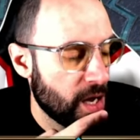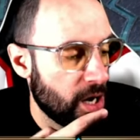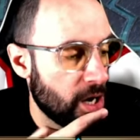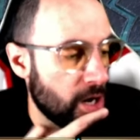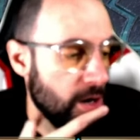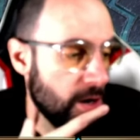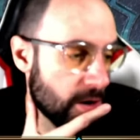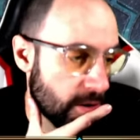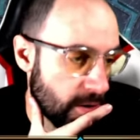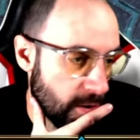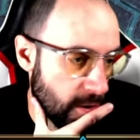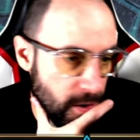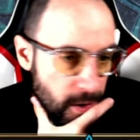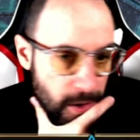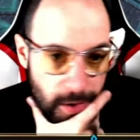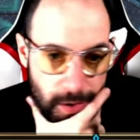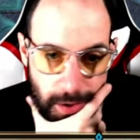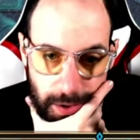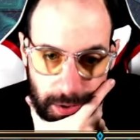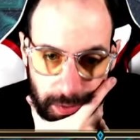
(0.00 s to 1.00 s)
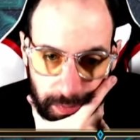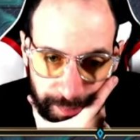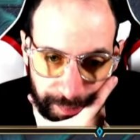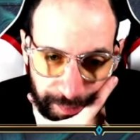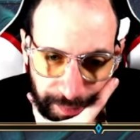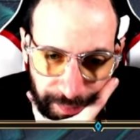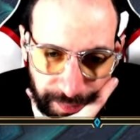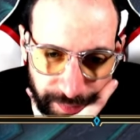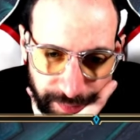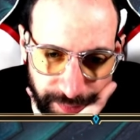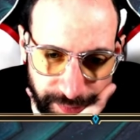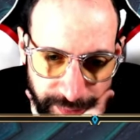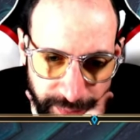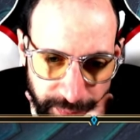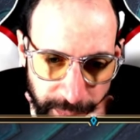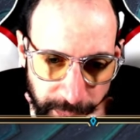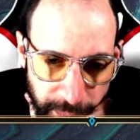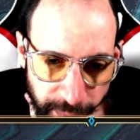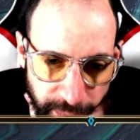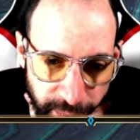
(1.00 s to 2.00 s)
Oh,
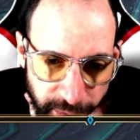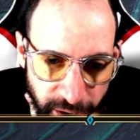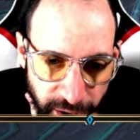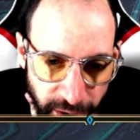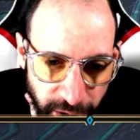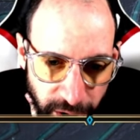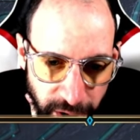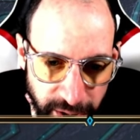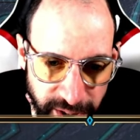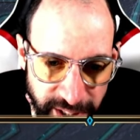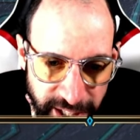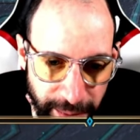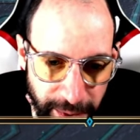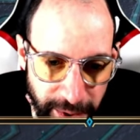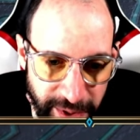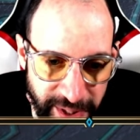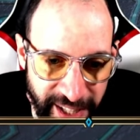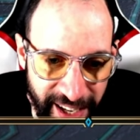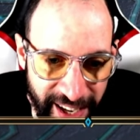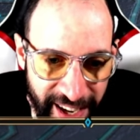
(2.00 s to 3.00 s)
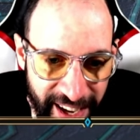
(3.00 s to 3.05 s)
long time no see.